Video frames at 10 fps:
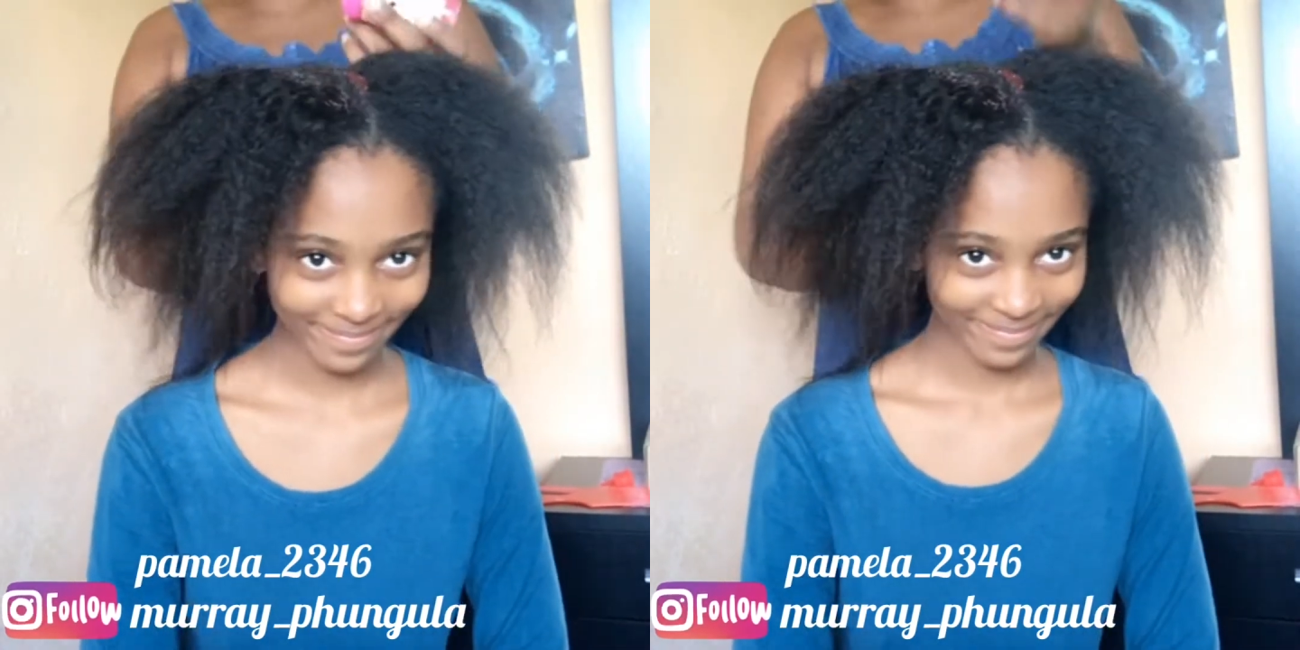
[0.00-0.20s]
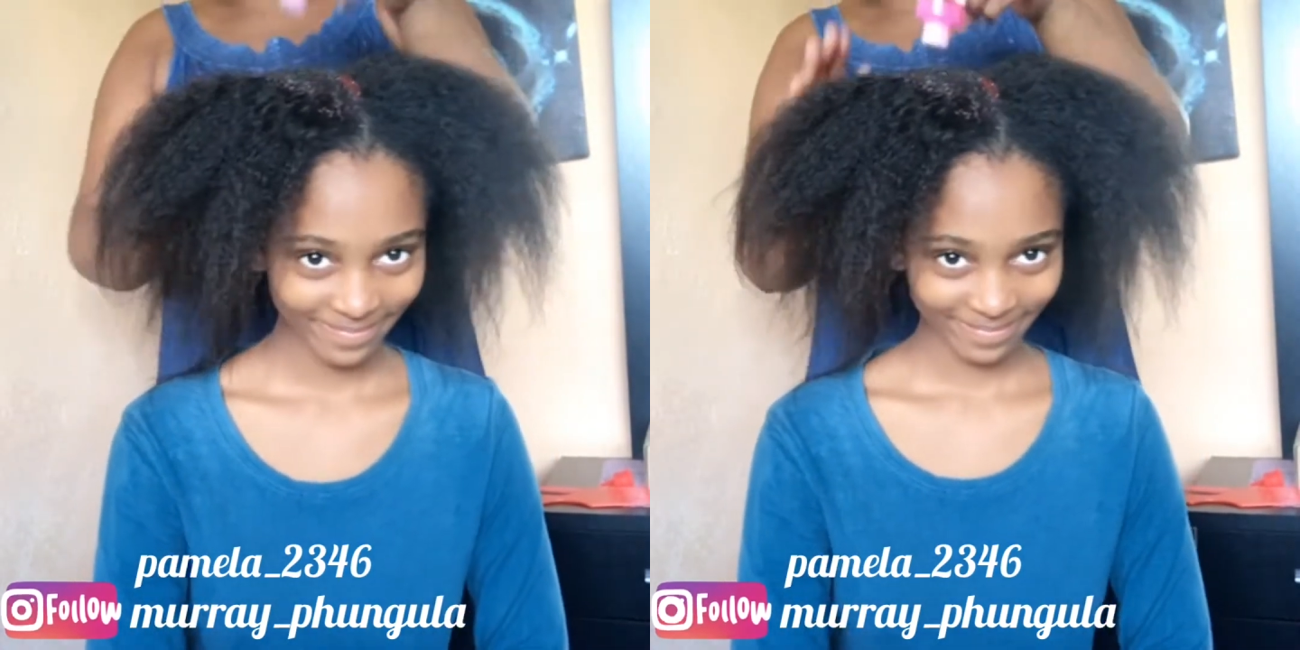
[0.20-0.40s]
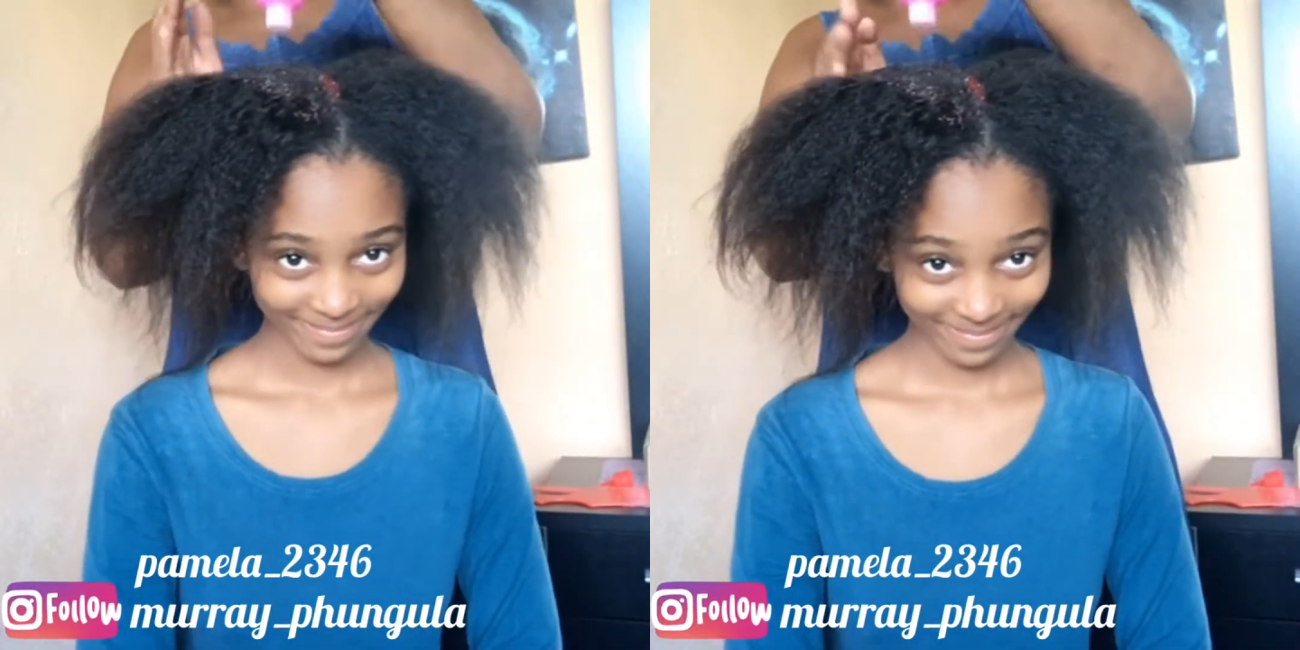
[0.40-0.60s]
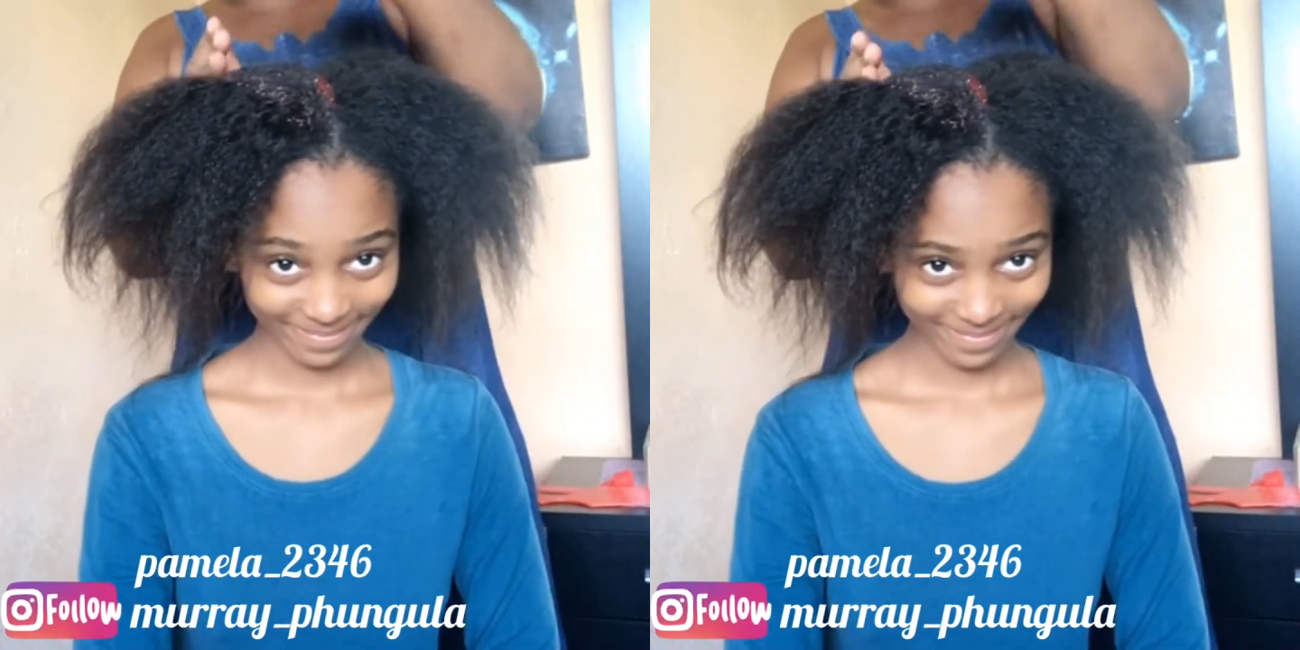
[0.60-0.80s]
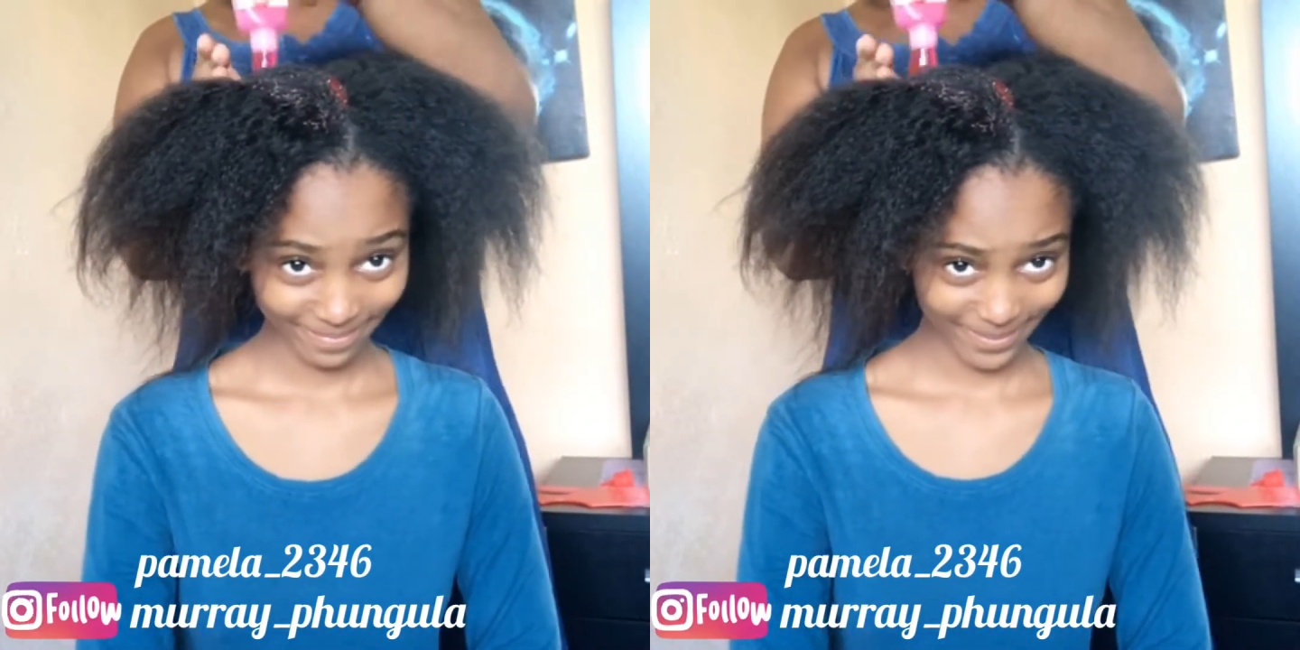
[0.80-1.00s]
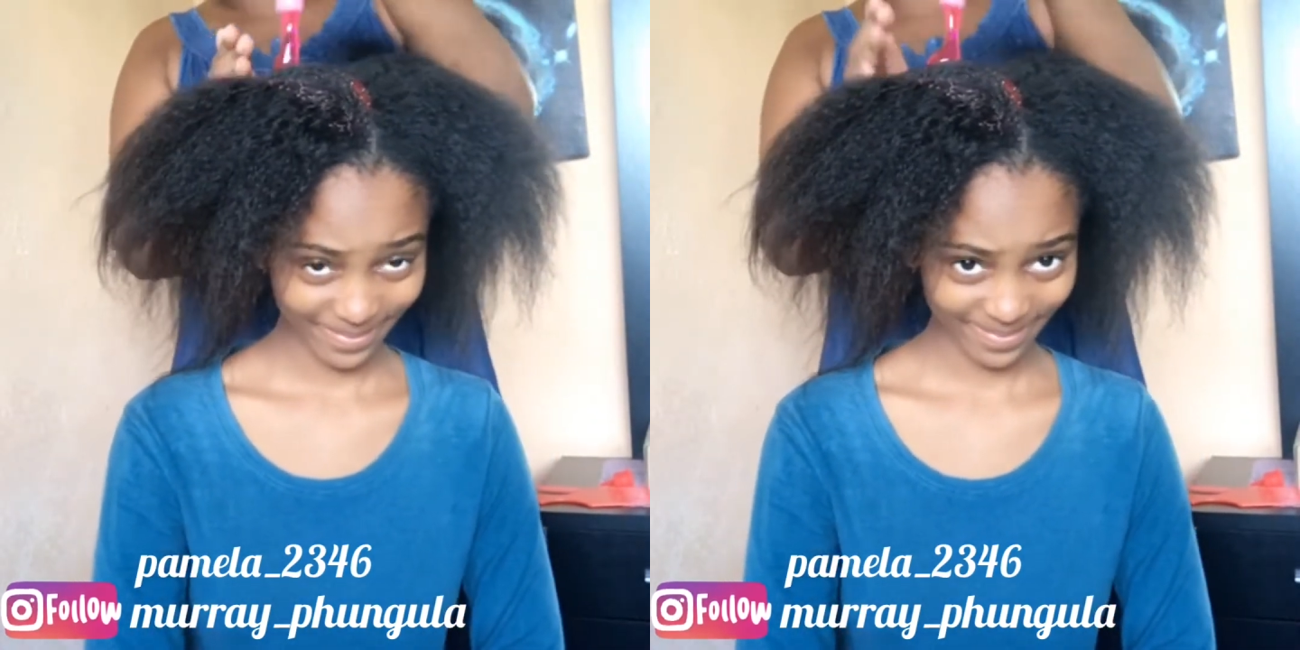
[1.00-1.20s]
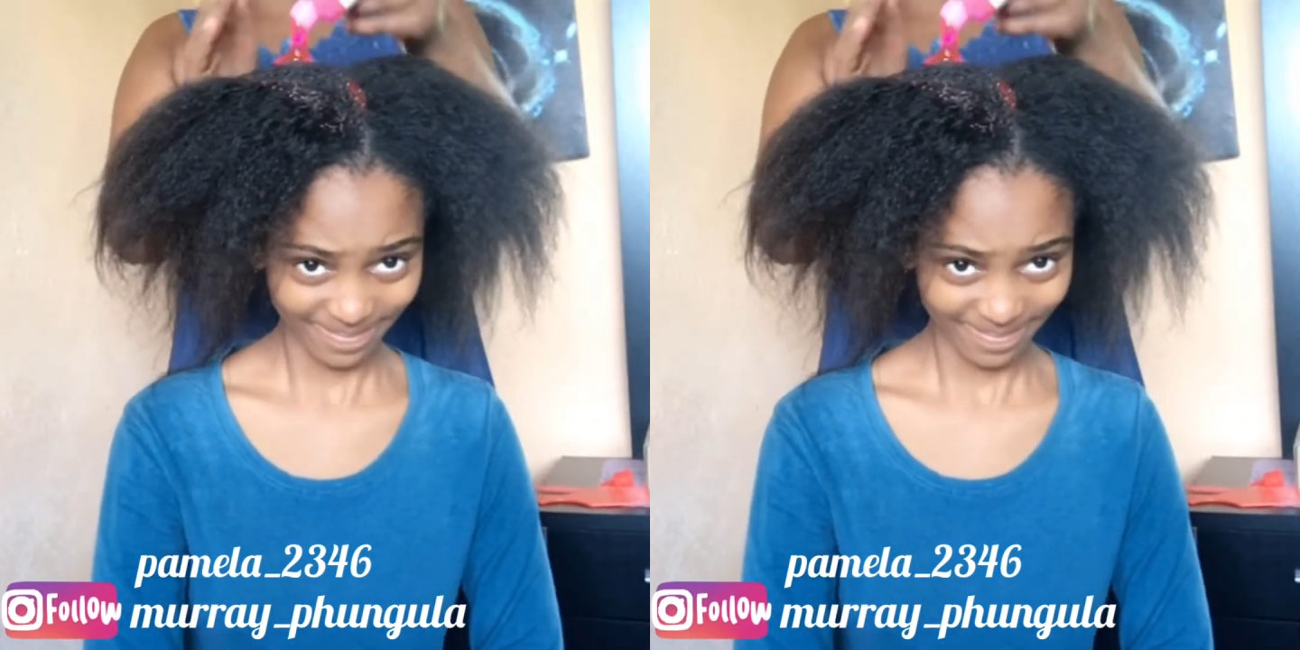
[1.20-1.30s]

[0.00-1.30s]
I'm relaxing